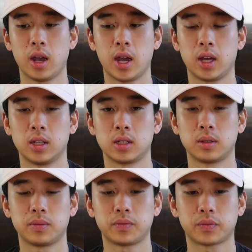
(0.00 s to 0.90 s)
And
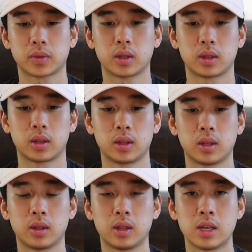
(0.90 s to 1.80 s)

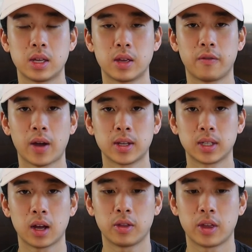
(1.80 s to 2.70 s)
he
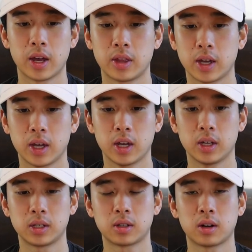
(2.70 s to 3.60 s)
finds out that
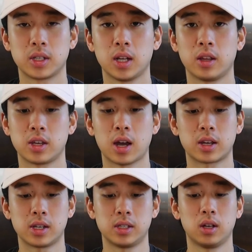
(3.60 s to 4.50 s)
they start selling
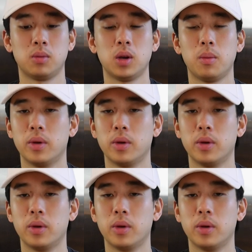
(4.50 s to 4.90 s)
yakisoba,